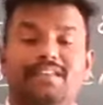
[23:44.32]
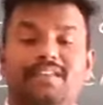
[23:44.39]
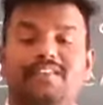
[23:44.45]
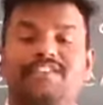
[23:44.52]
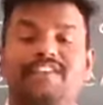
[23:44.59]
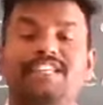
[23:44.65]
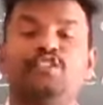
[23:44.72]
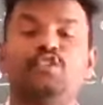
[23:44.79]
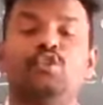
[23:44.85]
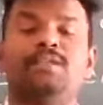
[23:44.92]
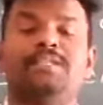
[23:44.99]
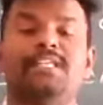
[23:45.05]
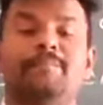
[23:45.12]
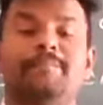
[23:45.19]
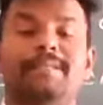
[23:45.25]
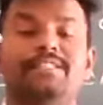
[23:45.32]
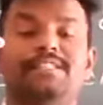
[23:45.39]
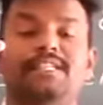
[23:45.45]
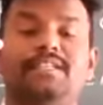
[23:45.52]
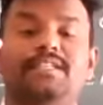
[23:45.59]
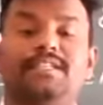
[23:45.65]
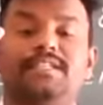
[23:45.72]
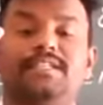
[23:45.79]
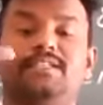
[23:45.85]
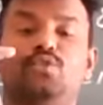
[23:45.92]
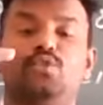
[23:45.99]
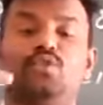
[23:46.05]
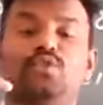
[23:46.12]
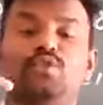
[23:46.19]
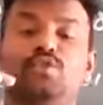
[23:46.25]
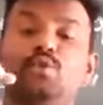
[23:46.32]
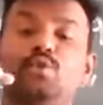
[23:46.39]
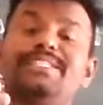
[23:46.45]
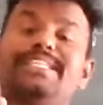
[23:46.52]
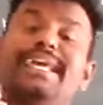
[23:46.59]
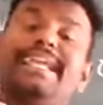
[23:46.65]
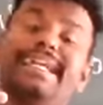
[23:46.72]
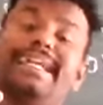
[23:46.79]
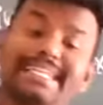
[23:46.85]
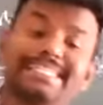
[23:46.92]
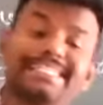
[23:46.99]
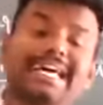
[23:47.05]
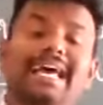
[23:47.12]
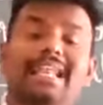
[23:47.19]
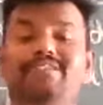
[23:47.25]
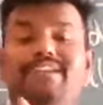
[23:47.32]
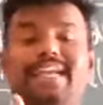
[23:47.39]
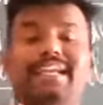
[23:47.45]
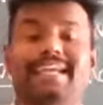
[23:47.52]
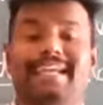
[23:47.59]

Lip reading: if any stones are present, those stones are dissolved and